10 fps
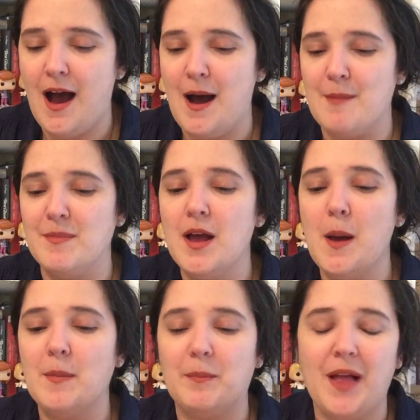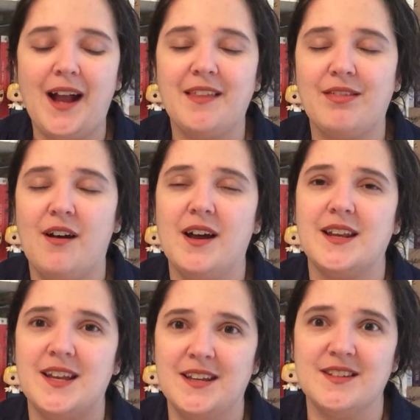But
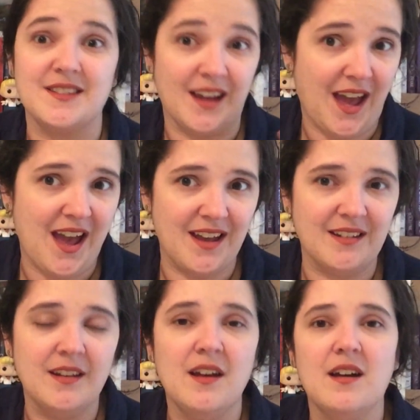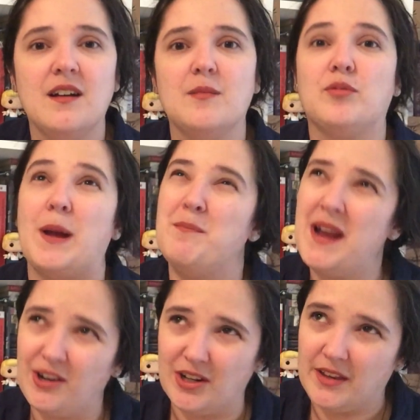Blackathon is, again,
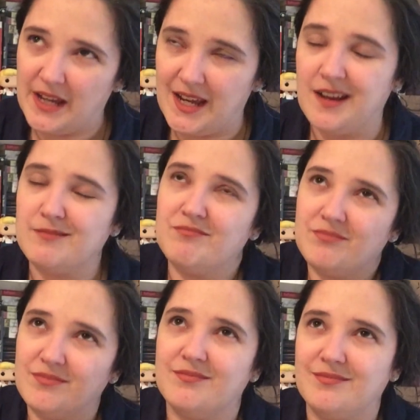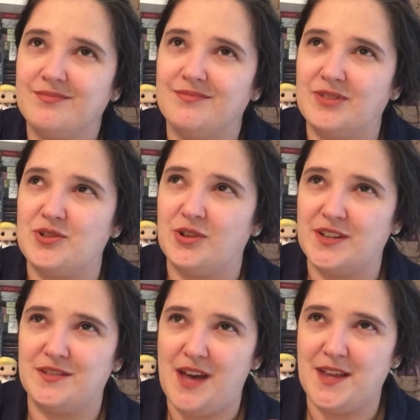primarily, which I'll
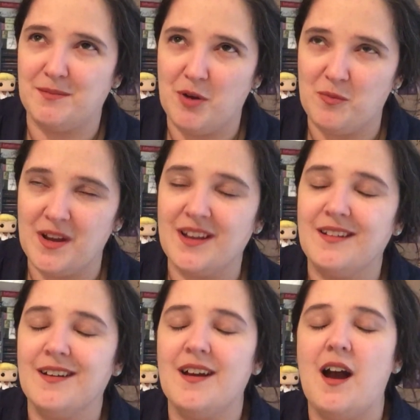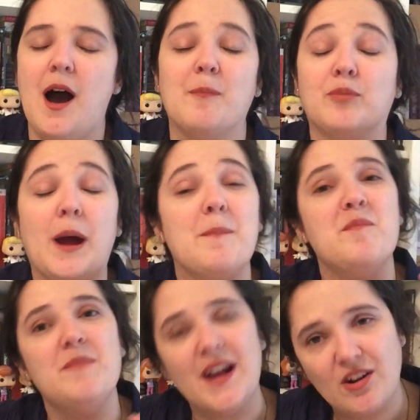get to that in a moment,
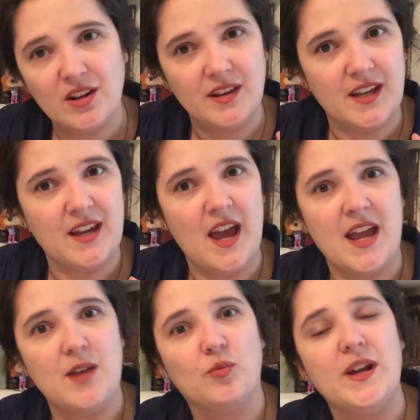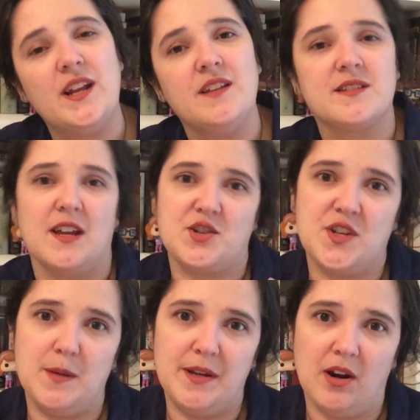primarily a reading /
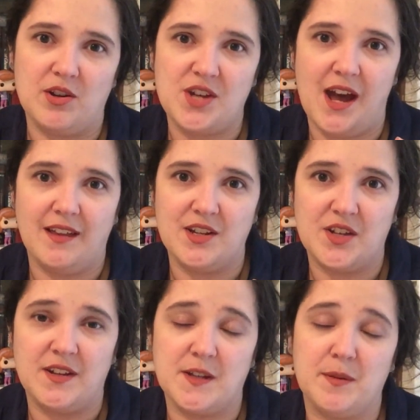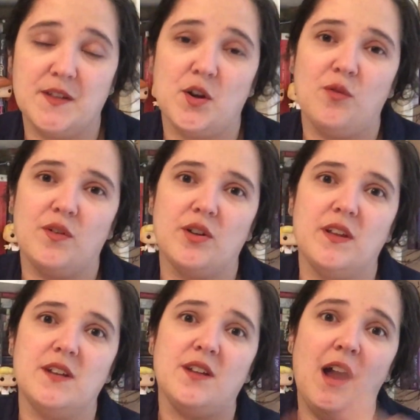TBR challenge that takes place over
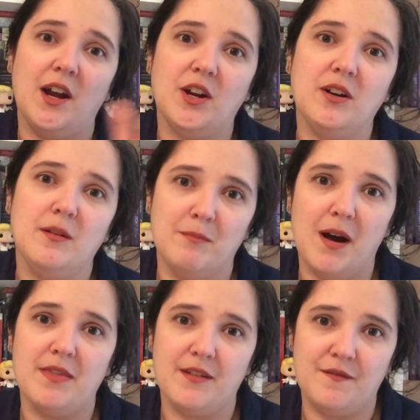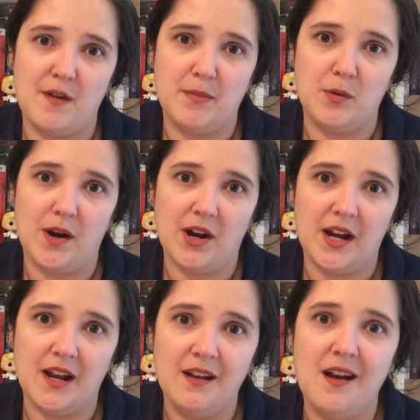the entire month of
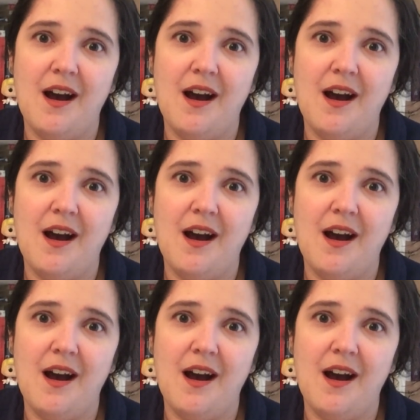February.